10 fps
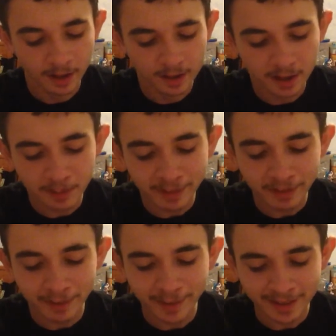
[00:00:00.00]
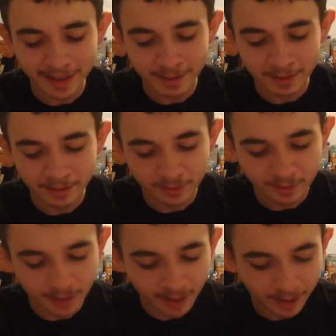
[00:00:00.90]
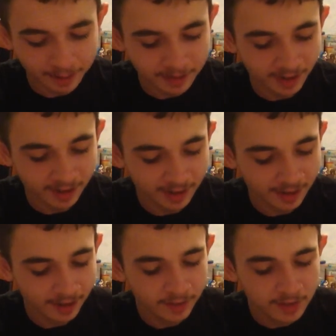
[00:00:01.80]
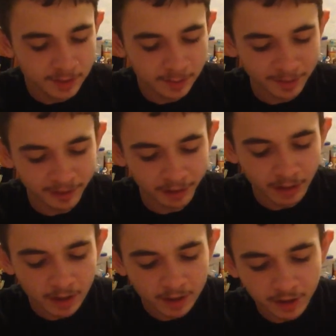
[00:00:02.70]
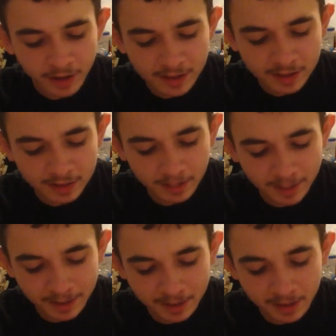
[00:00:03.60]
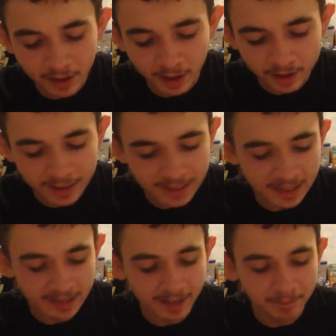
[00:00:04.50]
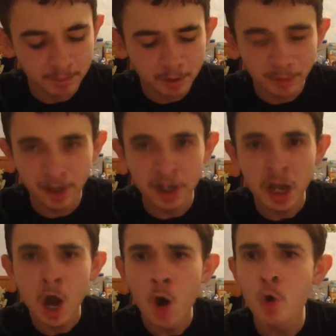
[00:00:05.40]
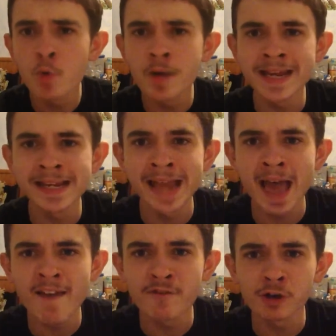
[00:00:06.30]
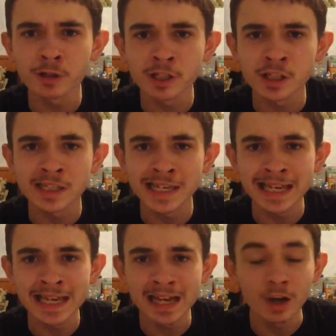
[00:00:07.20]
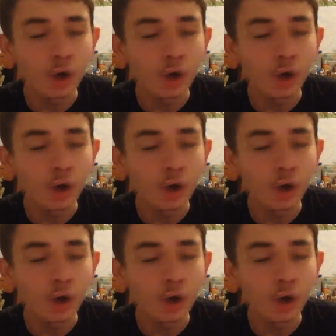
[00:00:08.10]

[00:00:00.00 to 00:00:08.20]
Young buffalo by the name of visit with the buffalo, learning about the herd that kidnapped Bloomberg, whom we never see